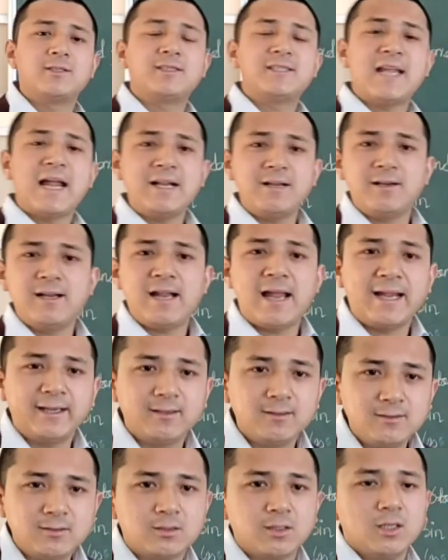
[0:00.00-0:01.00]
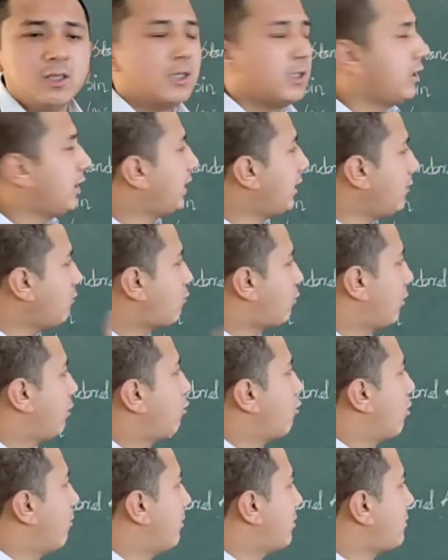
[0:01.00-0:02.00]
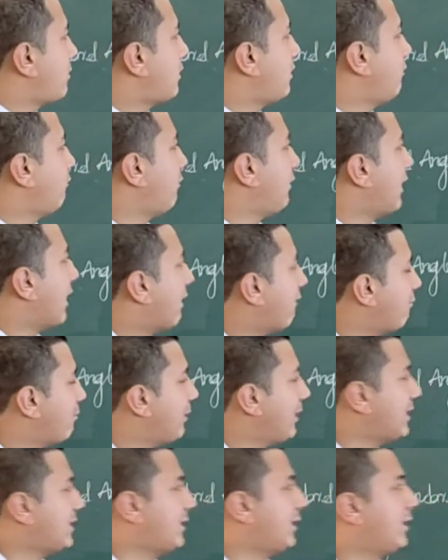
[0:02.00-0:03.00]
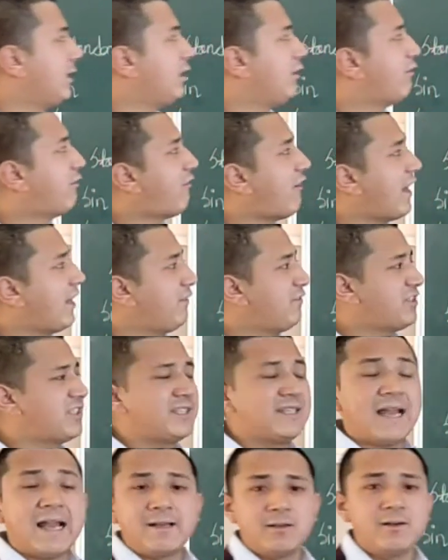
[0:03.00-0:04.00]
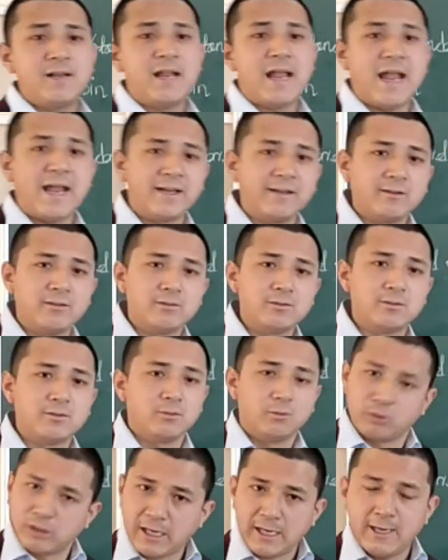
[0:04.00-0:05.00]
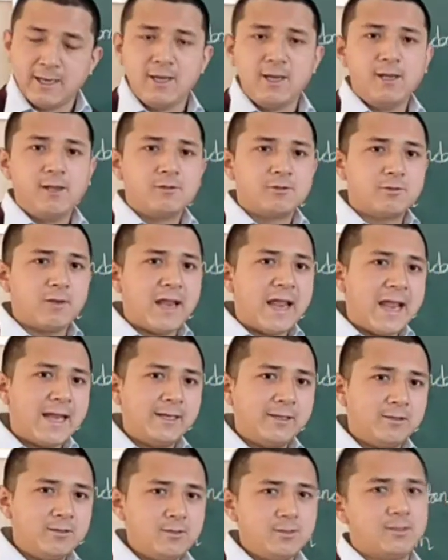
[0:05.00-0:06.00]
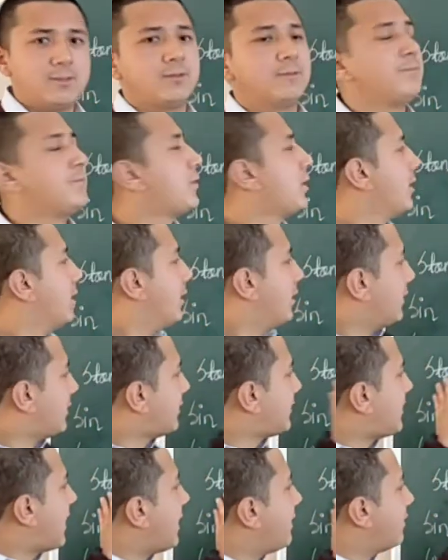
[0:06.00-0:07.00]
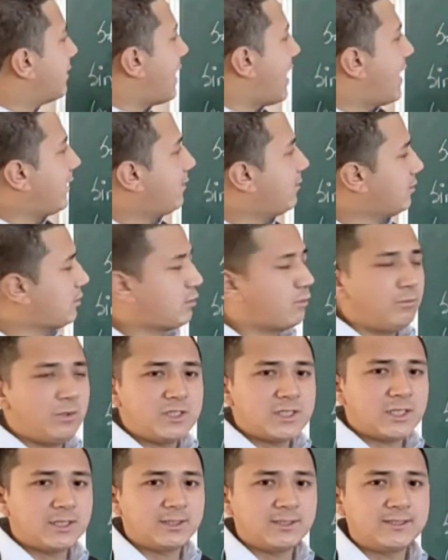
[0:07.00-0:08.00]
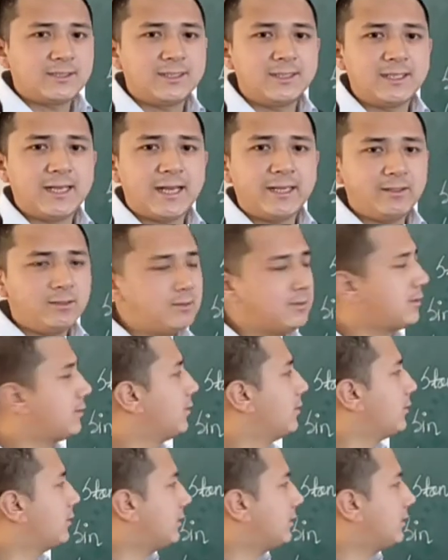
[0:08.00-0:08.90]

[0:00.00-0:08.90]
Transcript: Standard angles in trigonometry, we have basically 5 standard angles. Okay? So angles, standard angles, which are the standard angles?